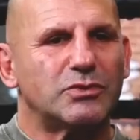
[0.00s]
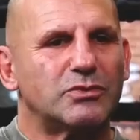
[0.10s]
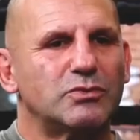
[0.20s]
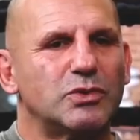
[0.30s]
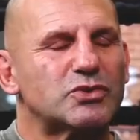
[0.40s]

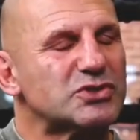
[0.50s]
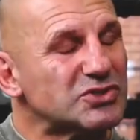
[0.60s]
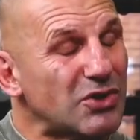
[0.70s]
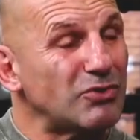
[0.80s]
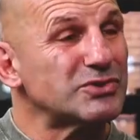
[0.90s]
we were
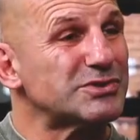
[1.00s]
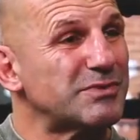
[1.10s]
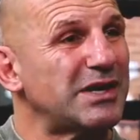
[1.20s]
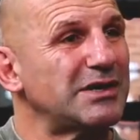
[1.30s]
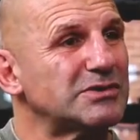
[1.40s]
soldiers,
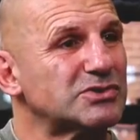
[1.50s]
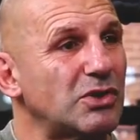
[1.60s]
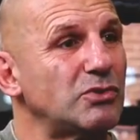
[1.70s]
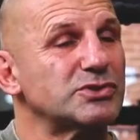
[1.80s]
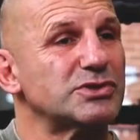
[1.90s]
man. Yeah.
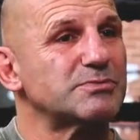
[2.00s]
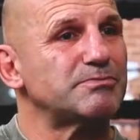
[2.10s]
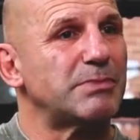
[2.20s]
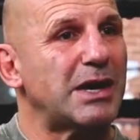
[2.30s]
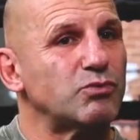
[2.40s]
Soldiers
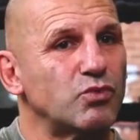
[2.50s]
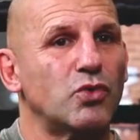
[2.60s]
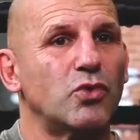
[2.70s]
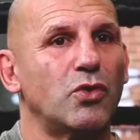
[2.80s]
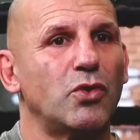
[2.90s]
at
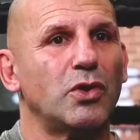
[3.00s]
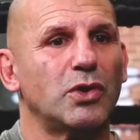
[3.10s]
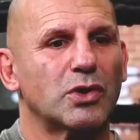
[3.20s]
war